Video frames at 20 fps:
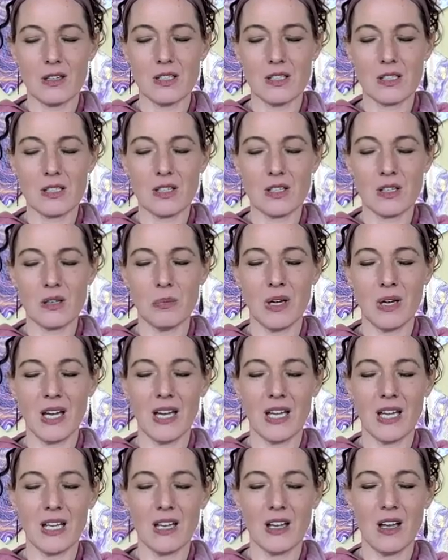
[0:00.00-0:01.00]
into your
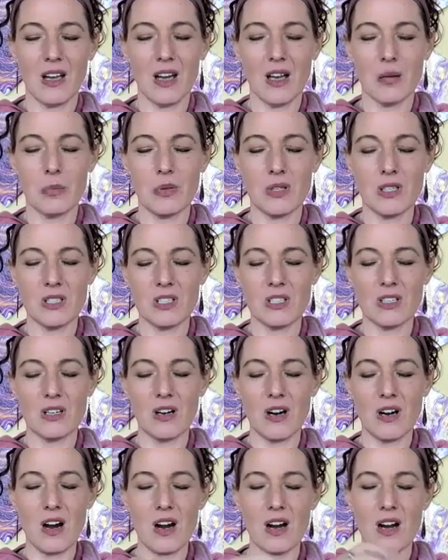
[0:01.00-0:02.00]
body, up into
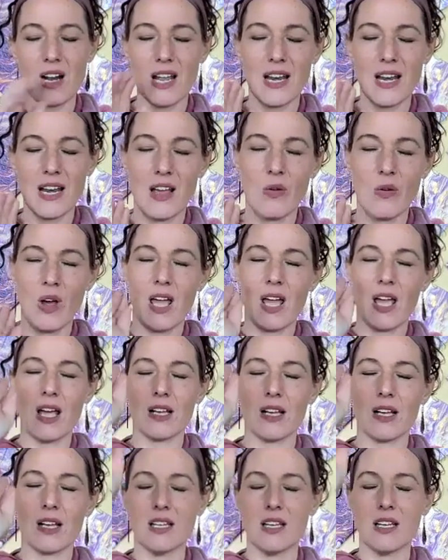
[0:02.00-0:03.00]
your heart. And now
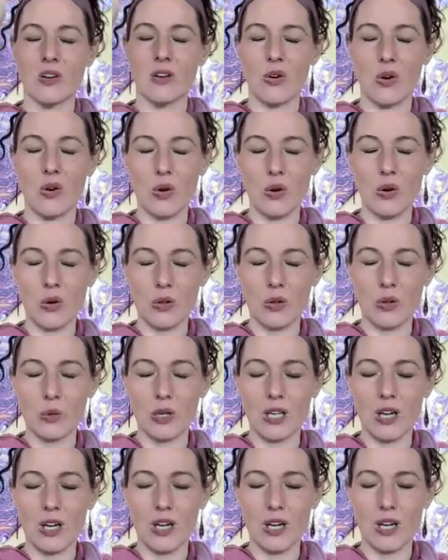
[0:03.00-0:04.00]
exhale all the
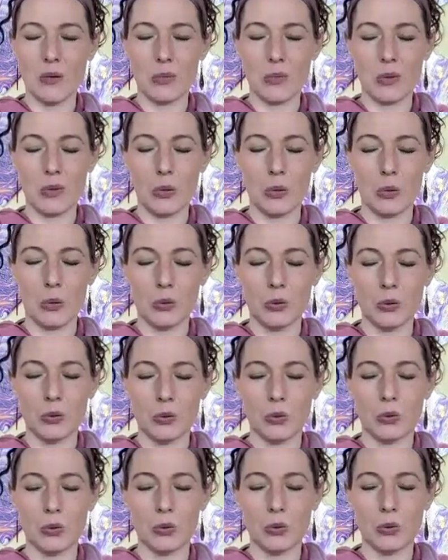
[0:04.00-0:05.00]
way up
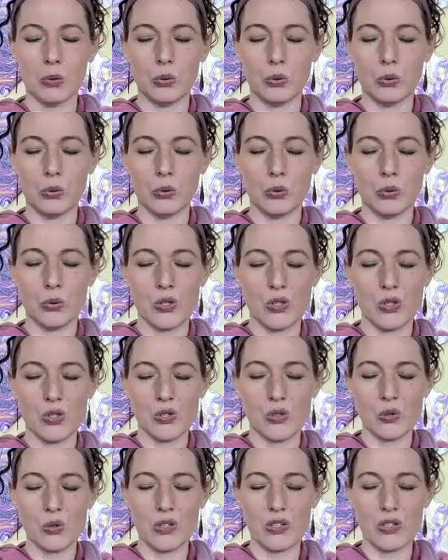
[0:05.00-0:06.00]
to
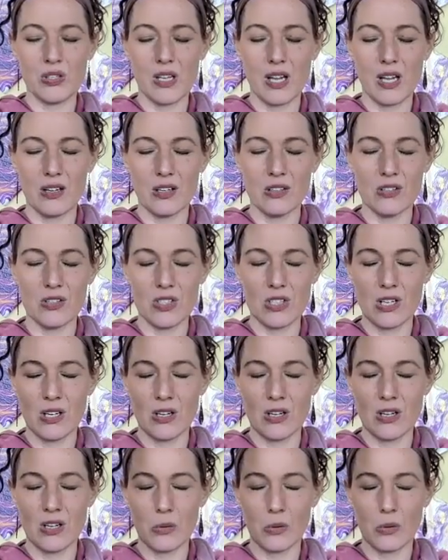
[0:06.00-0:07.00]
source
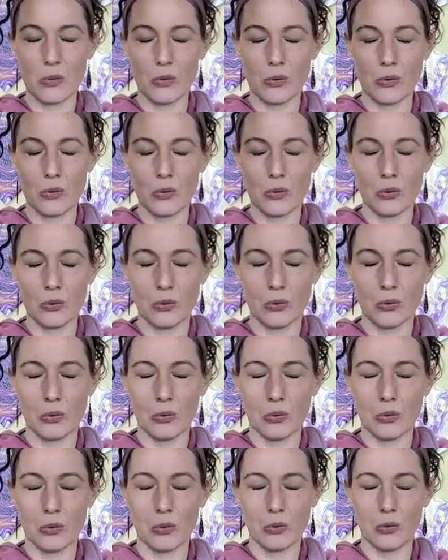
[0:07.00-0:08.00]
energy,
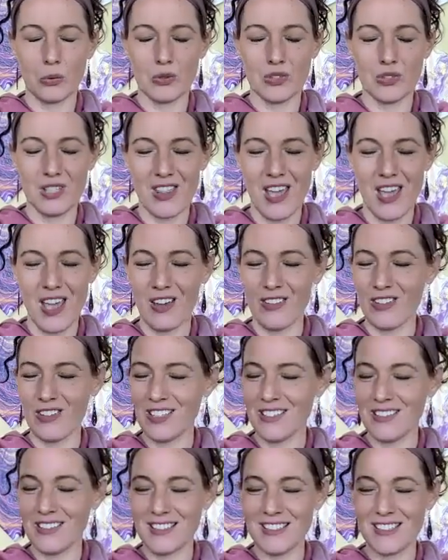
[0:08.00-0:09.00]
to the
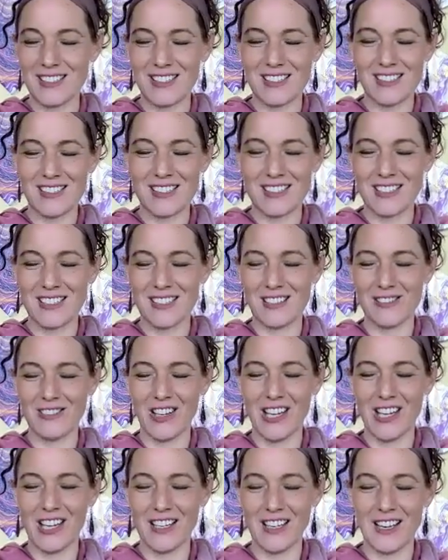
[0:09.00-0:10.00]
heavens, to
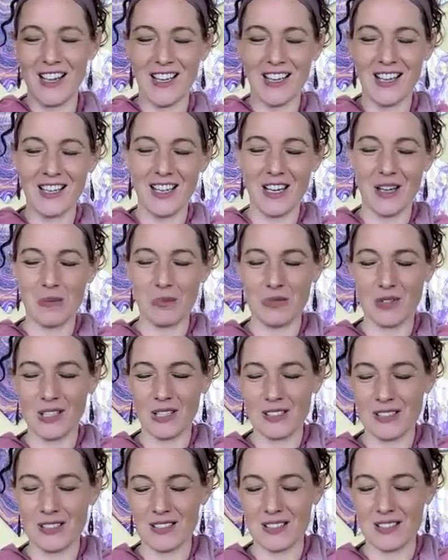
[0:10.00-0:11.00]
divine I am
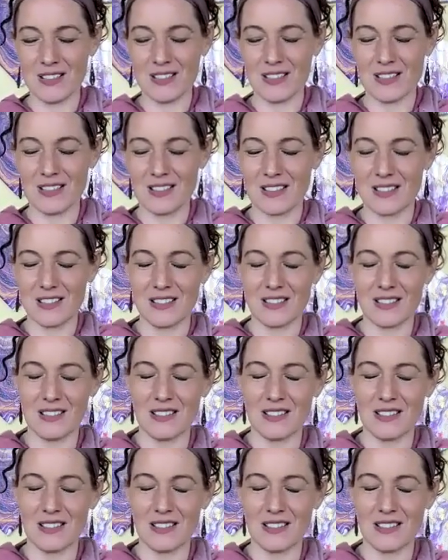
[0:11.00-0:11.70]
presence.